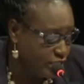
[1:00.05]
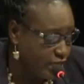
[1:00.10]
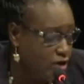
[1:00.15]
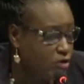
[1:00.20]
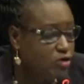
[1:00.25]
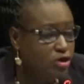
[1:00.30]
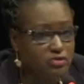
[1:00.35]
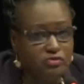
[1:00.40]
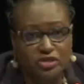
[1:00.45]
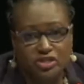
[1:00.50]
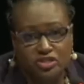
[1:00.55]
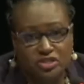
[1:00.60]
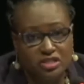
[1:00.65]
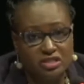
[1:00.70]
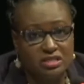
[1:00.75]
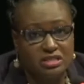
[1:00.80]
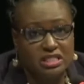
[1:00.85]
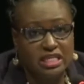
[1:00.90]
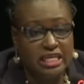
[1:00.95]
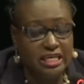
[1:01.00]
for their own
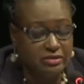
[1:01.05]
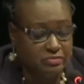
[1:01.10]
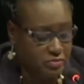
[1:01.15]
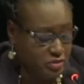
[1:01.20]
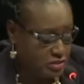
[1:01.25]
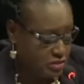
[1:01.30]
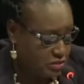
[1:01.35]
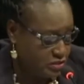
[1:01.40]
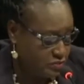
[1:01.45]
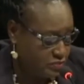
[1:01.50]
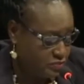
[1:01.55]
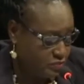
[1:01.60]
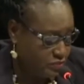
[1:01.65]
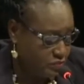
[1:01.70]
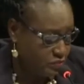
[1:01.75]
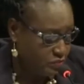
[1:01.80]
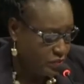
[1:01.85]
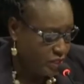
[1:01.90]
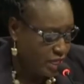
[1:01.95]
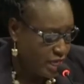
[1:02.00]
regional
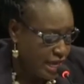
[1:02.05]
schemes.